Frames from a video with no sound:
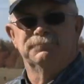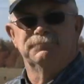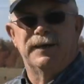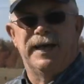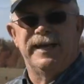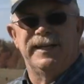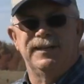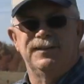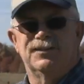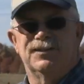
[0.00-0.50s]

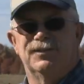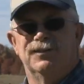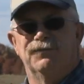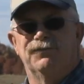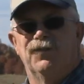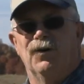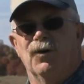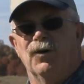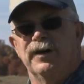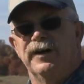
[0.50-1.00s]
managing the
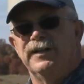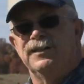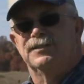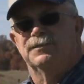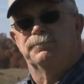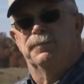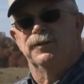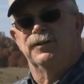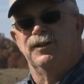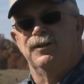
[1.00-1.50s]

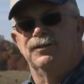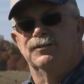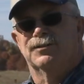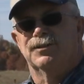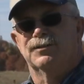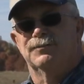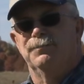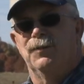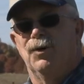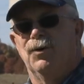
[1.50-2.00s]
forage
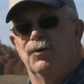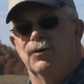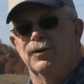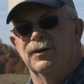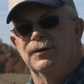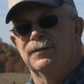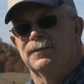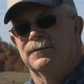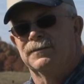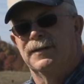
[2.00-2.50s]
produces
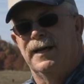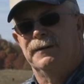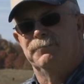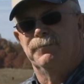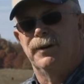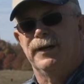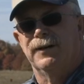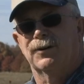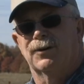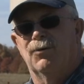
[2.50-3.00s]
more and
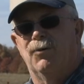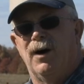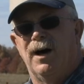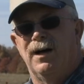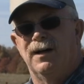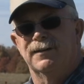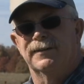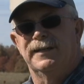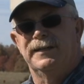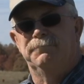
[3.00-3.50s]
better
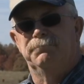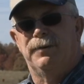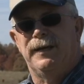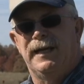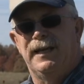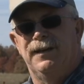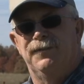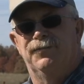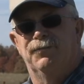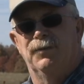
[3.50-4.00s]
quality
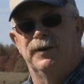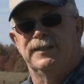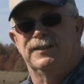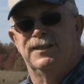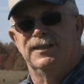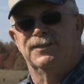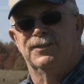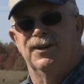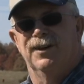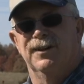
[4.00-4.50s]
beef,
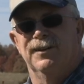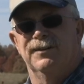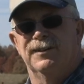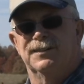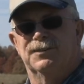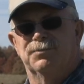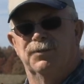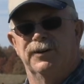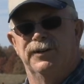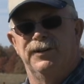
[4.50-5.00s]
which in turn
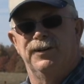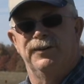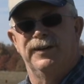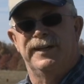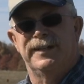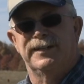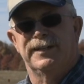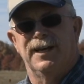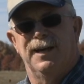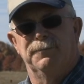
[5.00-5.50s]
is where your
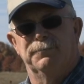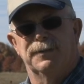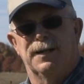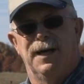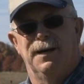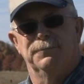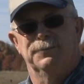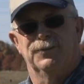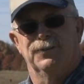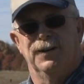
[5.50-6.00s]
income
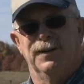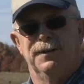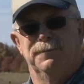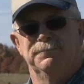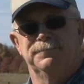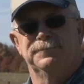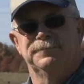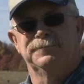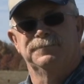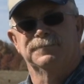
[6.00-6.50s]
comes from.
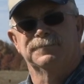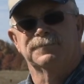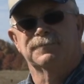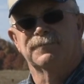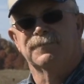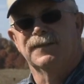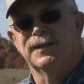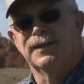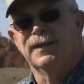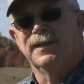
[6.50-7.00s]

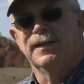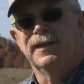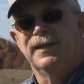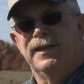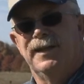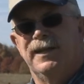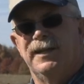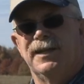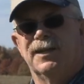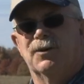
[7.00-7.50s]

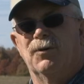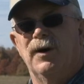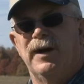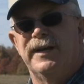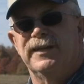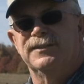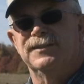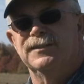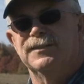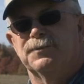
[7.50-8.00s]
Any
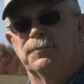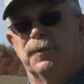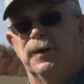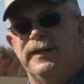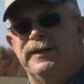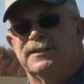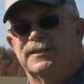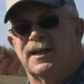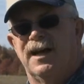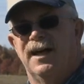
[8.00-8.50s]
questions,
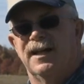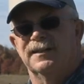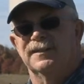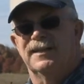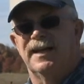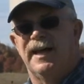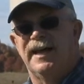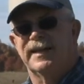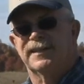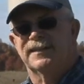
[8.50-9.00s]
please
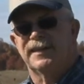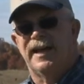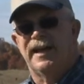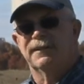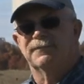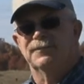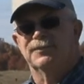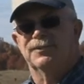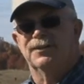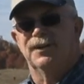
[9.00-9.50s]
contact
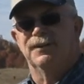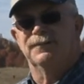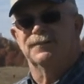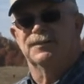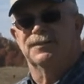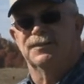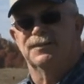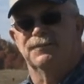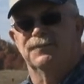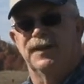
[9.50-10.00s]

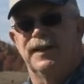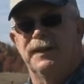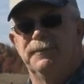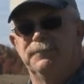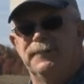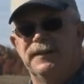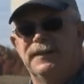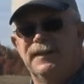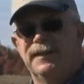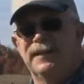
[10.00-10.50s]
Agri-Services of
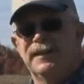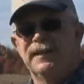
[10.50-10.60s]
Lebanon